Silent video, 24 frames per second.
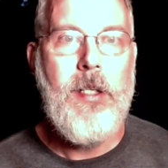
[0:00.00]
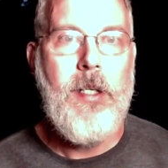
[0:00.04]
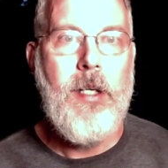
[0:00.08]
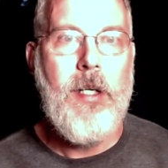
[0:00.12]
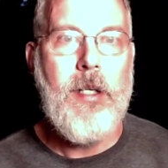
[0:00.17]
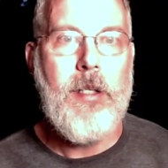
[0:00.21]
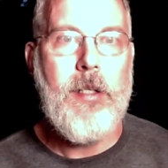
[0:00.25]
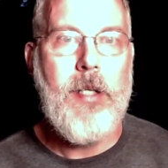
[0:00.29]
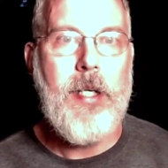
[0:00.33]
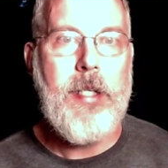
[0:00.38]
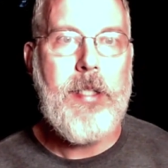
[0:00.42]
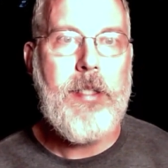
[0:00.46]

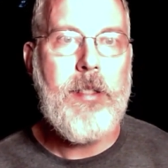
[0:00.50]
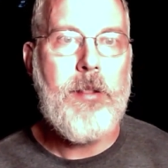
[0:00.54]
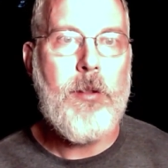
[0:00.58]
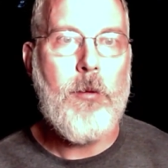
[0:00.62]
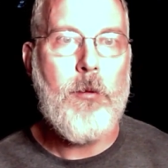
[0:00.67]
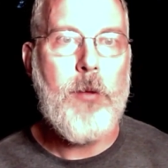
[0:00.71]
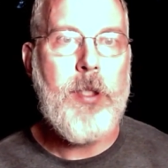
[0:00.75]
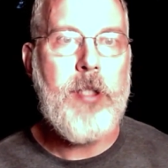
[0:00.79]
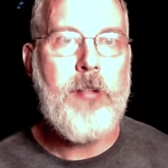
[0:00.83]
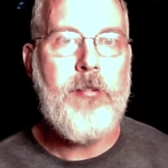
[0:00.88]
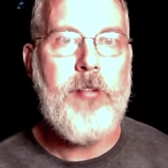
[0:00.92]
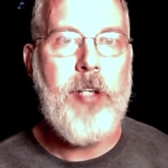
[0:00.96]
Like the
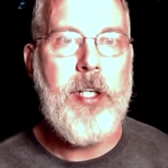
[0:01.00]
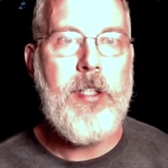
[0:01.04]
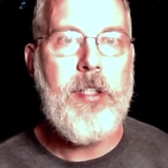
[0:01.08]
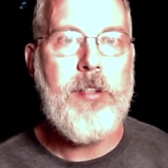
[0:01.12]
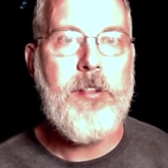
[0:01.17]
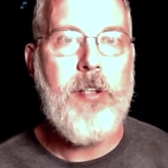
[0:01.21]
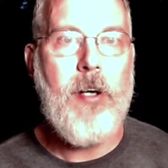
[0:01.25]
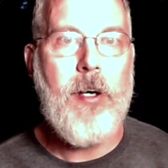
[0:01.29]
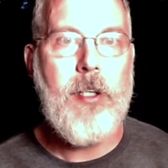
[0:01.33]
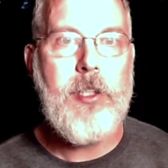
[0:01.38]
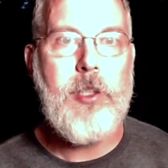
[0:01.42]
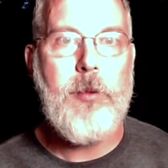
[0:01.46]
Rig Veda
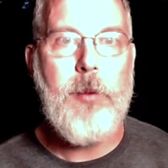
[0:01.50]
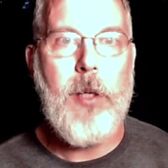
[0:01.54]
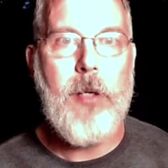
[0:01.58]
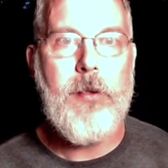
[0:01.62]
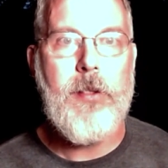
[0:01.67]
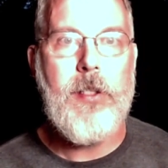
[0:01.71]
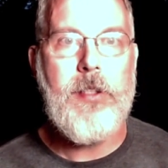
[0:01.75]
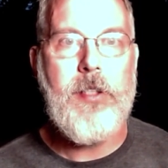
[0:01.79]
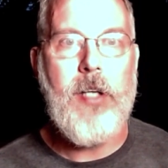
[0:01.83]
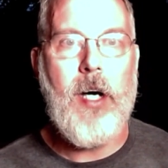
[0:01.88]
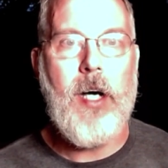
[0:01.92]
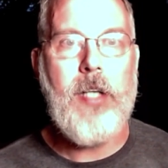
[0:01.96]
talks about
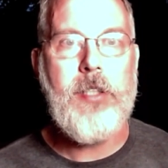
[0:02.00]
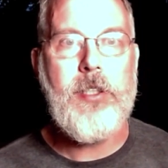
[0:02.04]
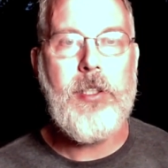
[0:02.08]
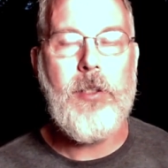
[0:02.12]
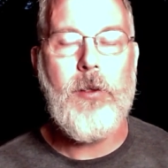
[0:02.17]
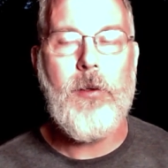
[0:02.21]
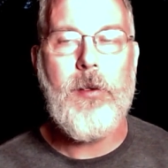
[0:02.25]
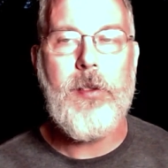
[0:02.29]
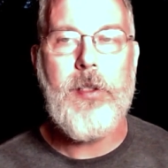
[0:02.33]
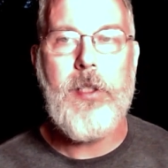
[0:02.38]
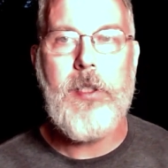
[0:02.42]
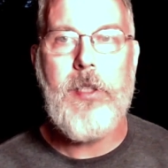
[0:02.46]
the Dasa
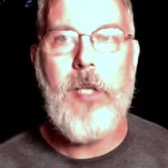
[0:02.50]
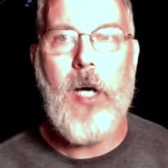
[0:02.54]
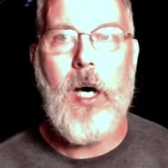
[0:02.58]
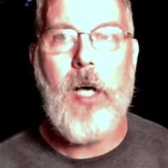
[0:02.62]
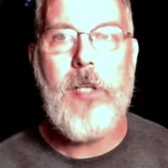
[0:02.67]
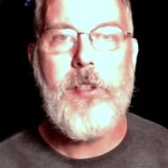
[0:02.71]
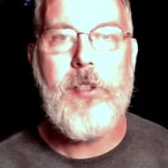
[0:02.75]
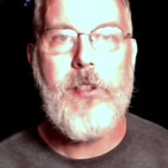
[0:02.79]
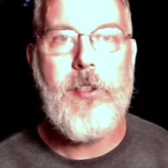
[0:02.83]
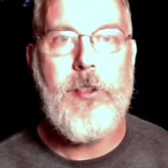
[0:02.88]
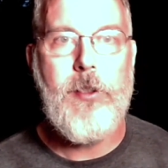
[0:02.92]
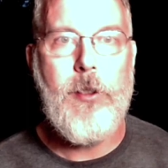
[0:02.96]
or the
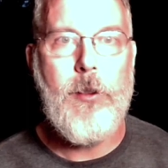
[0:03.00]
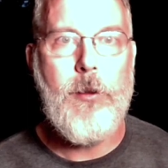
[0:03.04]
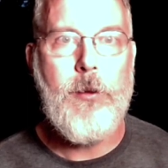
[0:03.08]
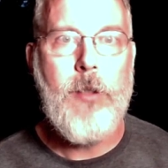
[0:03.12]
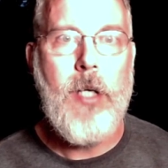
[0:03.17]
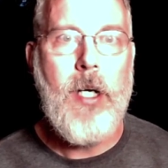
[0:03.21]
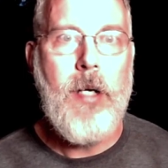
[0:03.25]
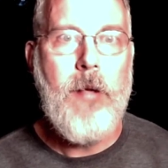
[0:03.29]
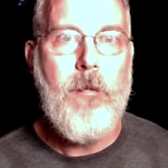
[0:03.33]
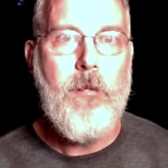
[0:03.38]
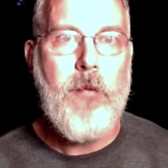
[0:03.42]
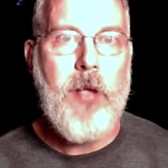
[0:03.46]
Dasyu
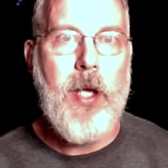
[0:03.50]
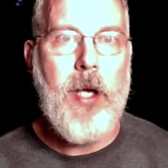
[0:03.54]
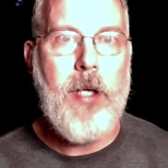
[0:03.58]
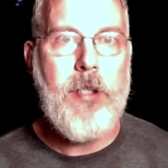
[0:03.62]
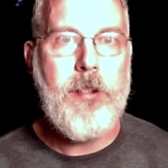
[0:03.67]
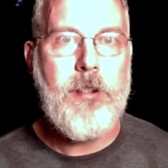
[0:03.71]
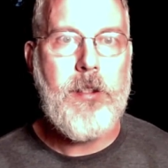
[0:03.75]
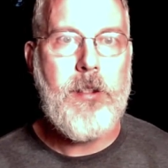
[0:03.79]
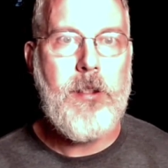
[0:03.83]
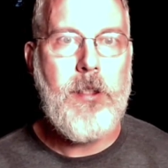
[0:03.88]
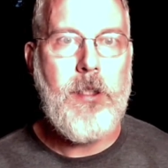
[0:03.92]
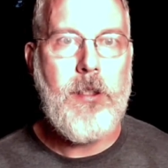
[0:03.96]

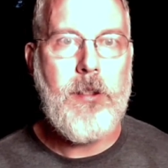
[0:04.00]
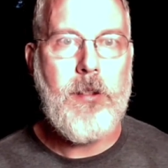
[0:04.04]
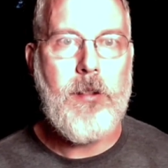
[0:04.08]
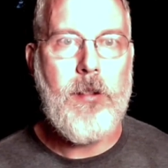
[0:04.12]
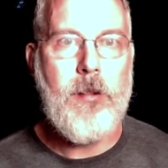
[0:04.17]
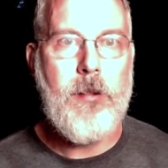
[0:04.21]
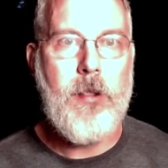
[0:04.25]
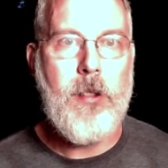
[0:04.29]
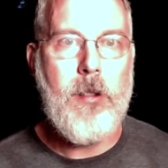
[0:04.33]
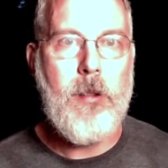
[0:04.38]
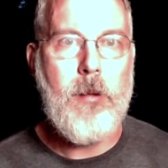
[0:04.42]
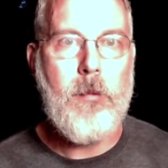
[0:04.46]
as these
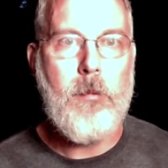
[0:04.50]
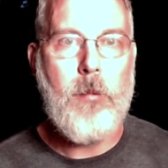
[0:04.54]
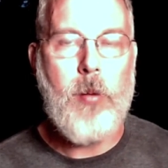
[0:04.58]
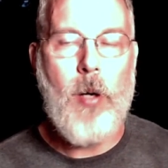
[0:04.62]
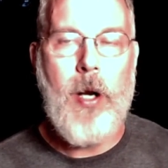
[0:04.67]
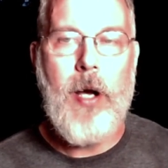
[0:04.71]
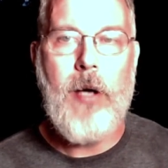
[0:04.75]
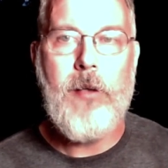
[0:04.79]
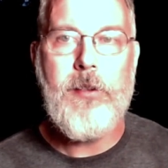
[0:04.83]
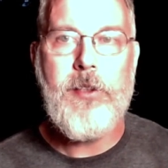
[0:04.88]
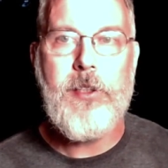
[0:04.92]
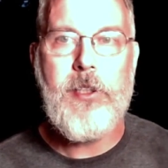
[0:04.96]
little
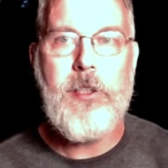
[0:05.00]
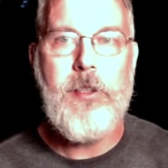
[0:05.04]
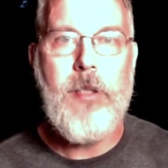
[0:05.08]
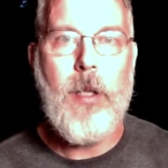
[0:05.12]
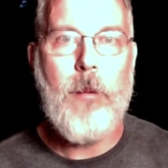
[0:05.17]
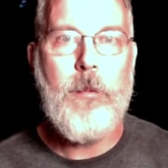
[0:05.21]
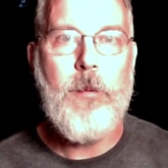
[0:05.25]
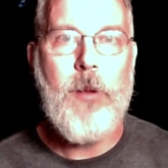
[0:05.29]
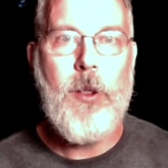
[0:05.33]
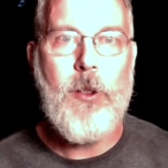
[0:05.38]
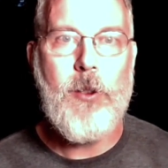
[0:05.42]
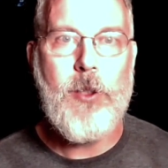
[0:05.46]
brown
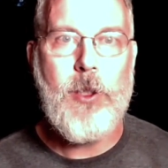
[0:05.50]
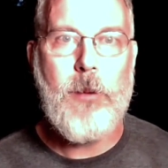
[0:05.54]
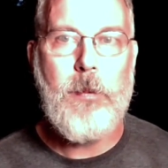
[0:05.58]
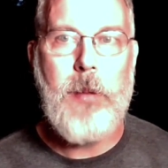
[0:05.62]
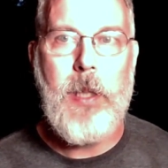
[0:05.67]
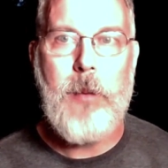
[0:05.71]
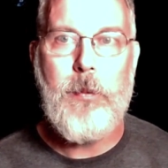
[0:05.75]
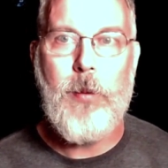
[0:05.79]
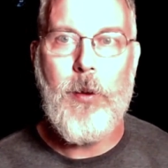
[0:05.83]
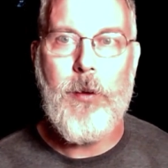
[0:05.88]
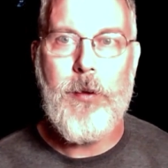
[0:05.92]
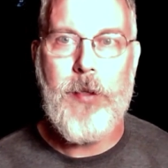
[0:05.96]
snub nosed
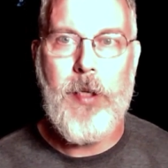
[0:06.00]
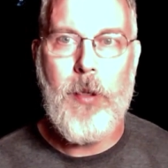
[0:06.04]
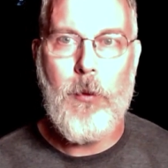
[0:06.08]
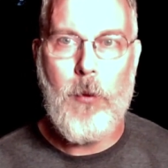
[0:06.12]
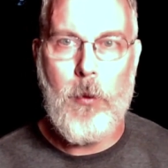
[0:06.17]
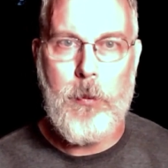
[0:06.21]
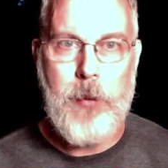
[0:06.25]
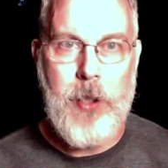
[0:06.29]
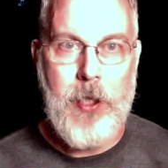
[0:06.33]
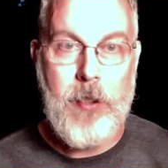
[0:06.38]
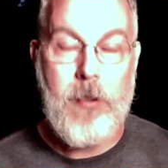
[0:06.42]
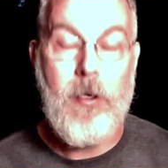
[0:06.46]
people that were
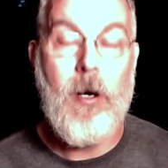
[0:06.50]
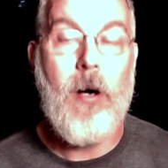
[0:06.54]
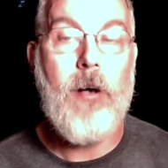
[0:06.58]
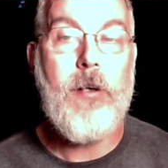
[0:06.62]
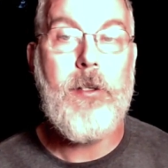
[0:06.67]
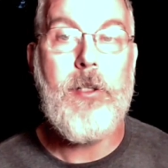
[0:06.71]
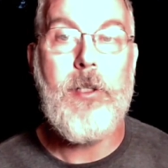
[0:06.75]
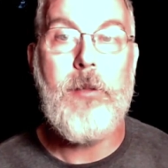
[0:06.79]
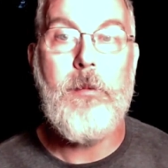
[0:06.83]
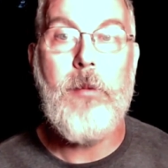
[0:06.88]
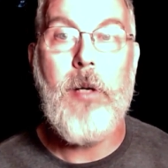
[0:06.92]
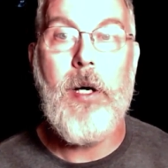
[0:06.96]
being
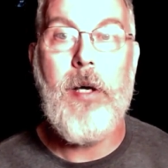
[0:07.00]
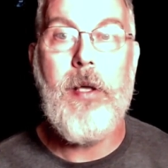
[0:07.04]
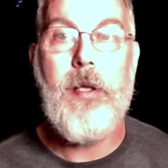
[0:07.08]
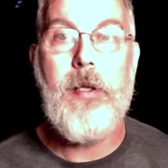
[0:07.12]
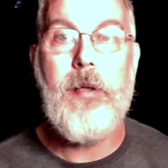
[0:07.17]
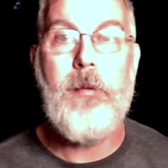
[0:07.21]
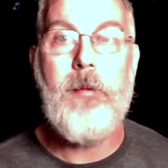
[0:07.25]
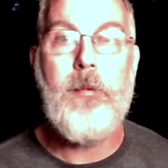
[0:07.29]
conquered by,